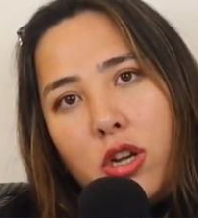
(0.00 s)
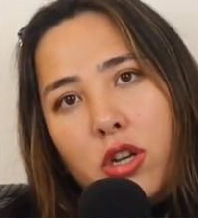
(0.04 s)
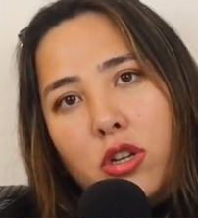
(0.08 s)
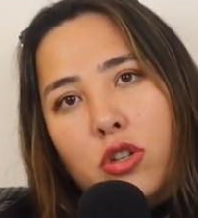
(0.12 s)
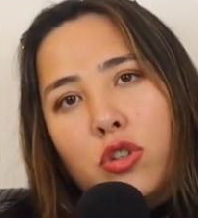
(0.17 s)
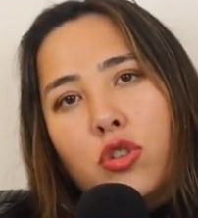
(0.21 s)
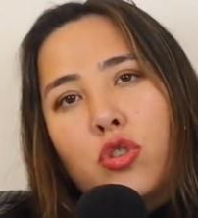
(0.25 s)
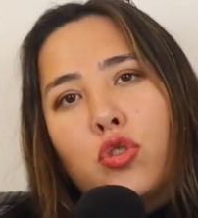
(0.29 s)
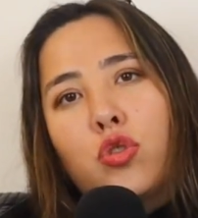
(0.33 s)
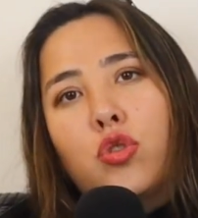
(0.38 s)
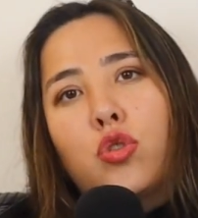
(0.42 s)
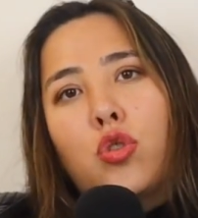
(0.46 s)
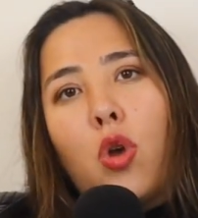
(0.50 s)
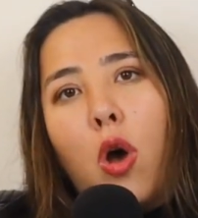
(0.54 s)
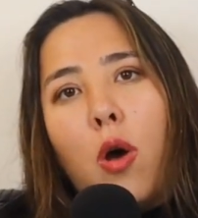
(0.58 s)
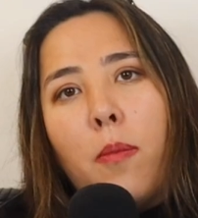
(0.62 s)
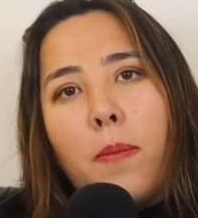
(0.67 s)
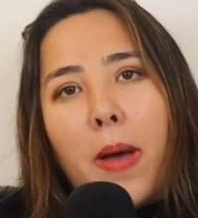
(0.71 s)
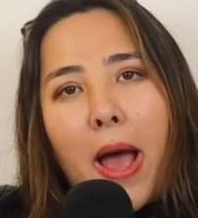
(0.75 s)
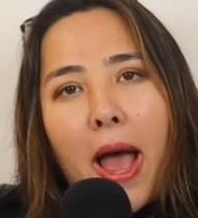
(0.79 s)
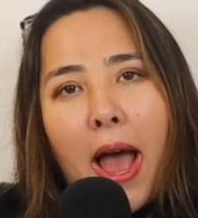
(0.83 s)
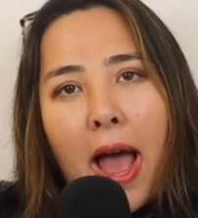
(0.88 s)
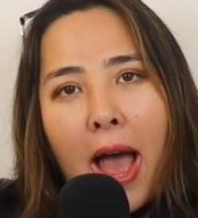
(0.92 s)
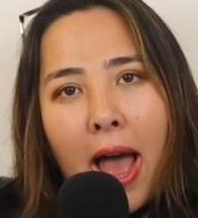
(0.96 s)

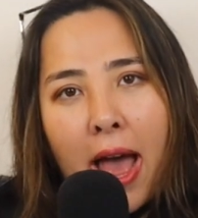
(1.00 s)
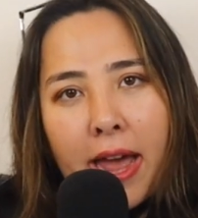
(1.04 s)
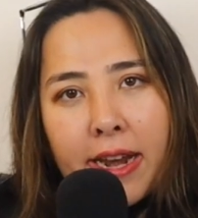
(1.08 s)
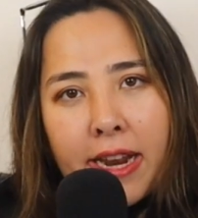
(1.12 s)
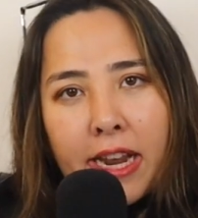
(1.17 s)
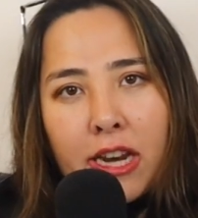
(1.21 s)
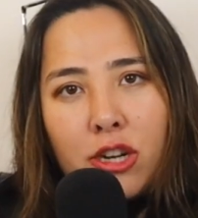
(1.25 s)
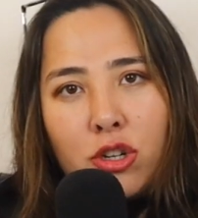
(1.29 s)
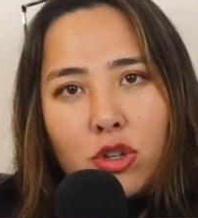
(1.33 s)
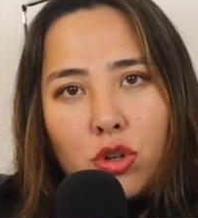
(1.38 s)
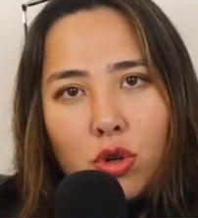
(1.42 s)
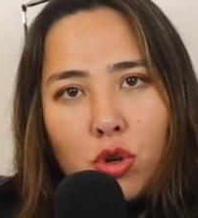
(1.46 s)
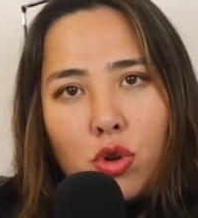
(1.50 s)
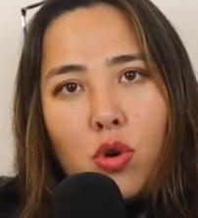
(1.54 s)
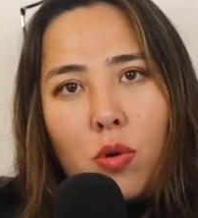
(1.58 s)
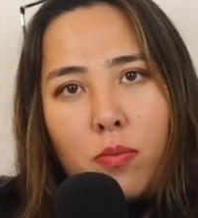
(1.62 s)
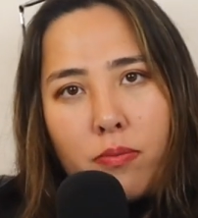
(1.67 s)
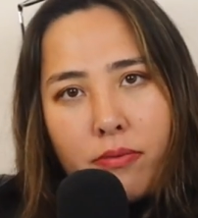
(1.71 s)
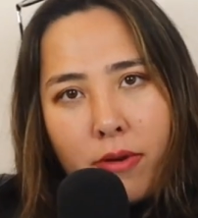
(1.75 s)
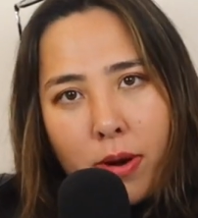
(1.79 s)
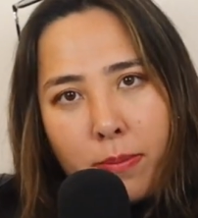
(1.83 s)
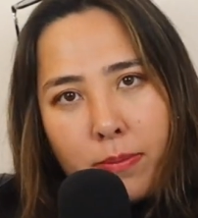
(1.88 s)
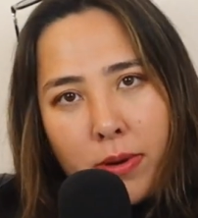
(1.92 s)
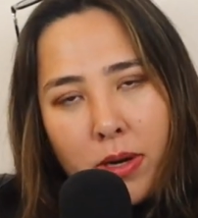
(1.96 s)
stop adding to your
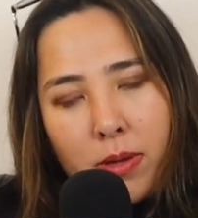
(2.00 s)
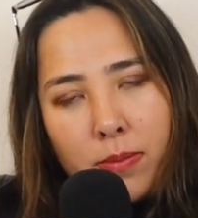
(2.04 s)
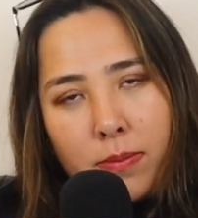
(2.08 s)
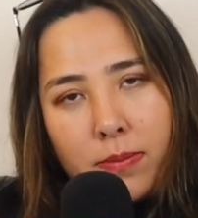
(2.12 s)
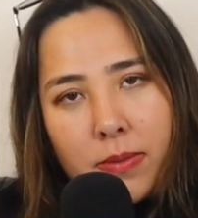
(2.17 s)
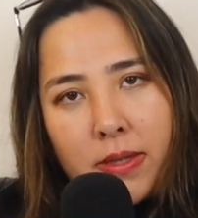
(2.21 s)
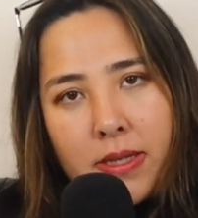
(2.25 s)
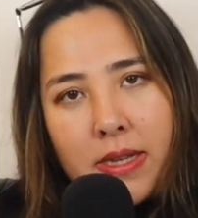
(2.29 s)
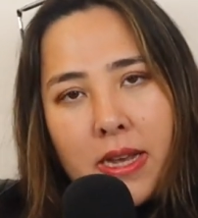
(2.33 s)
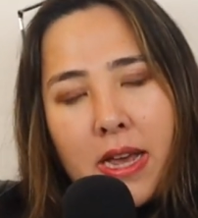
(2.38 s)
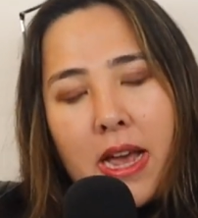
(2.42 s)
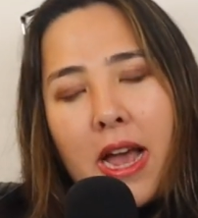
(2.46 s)
problems.